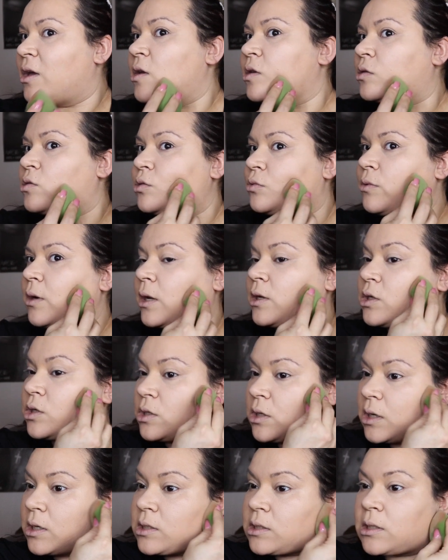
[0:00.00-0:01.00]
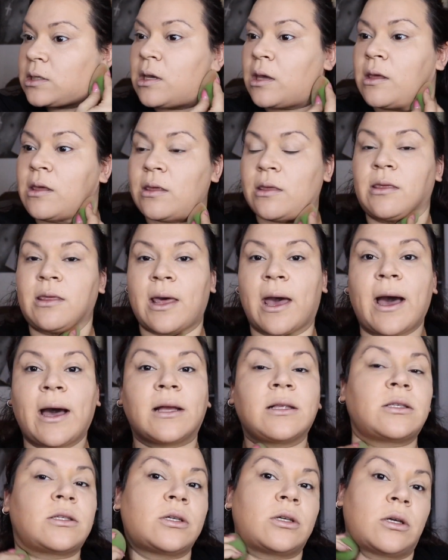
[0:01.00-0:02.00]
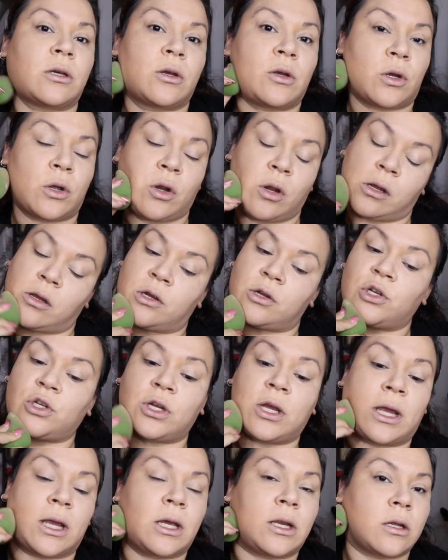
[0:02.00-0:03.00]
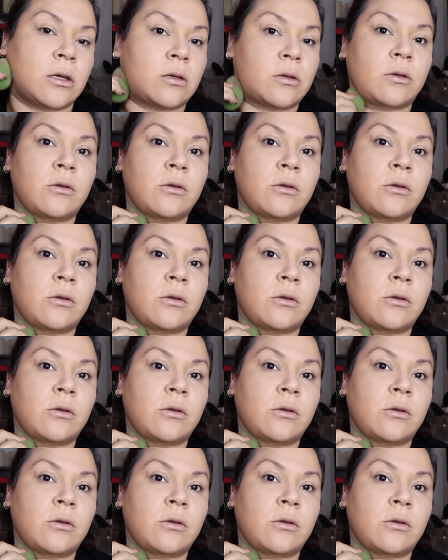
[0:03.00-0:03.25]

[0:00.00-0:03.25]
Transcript: To adjust that shade.